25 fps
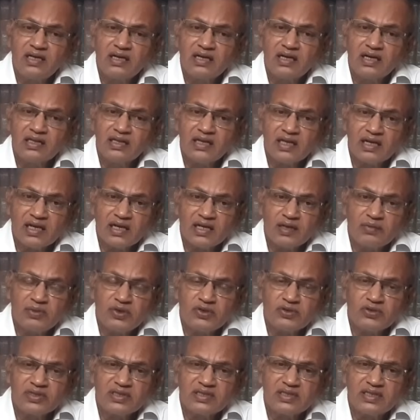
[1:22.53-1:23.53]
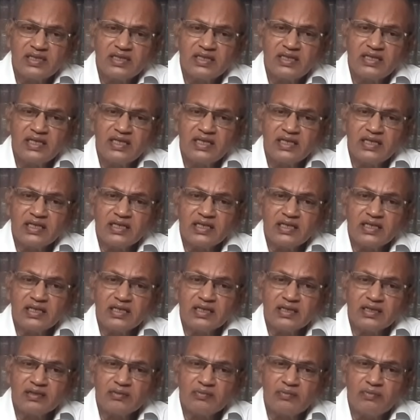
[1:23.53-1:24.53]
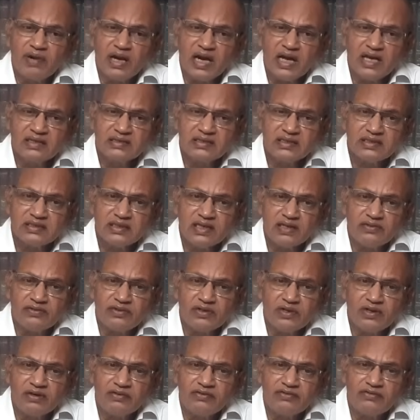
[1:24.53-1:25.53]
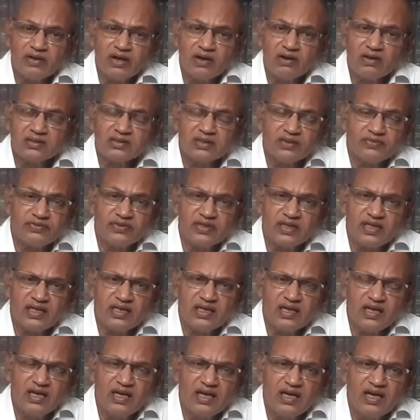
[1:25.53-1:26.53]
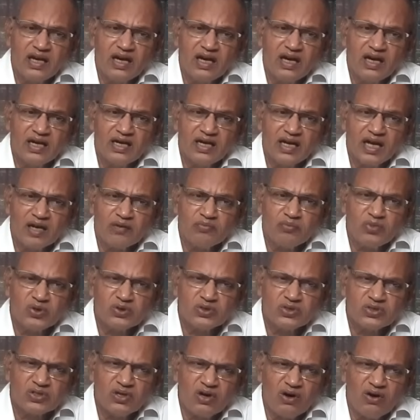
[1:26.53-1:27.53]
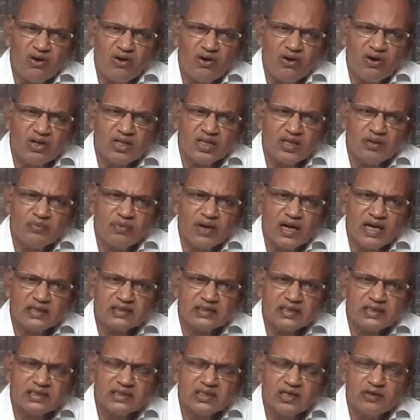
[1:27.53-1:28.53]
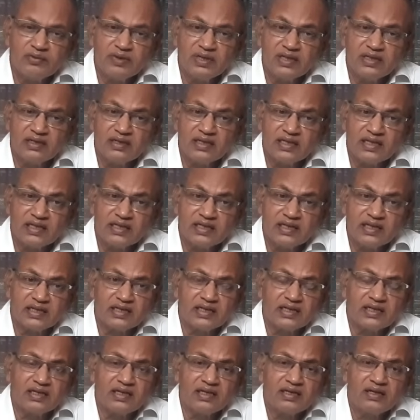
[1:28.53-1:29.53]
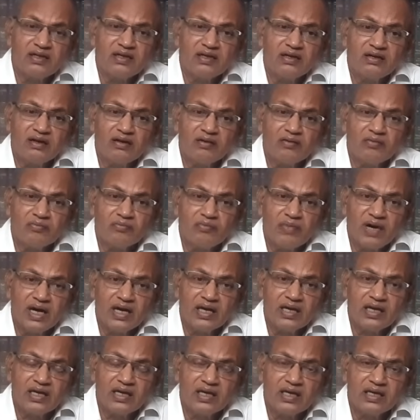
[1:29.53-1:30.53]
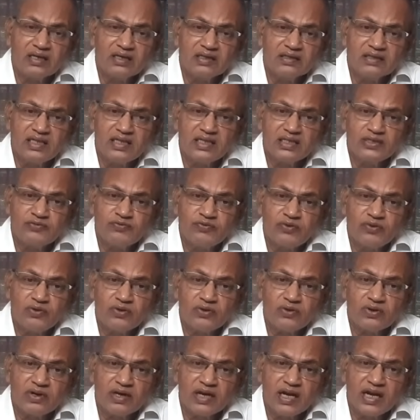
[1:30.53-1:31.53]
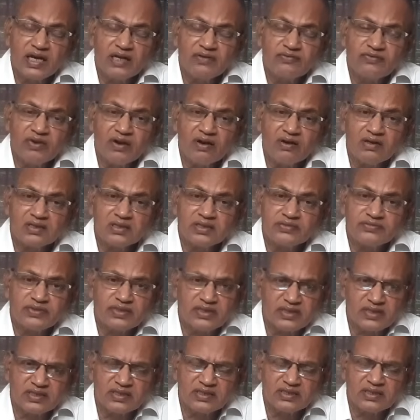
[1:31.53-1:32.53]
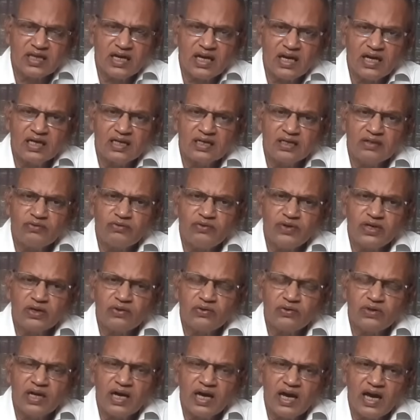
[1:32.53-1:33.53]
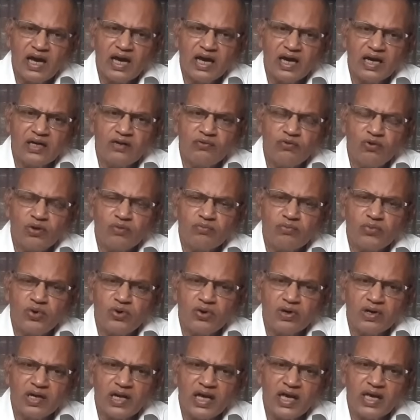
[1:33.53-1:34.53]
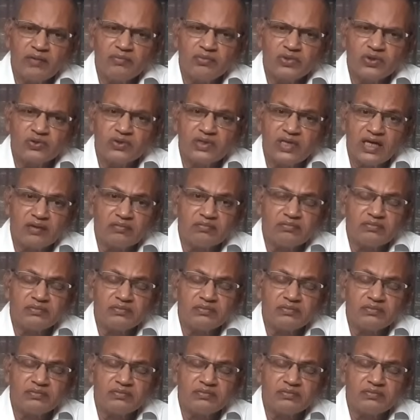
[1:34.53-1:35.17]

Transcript: there are about 30 branches of philosophy, and almost all the branches have been treated by these 4 great philosophers, and we could add one more name to them,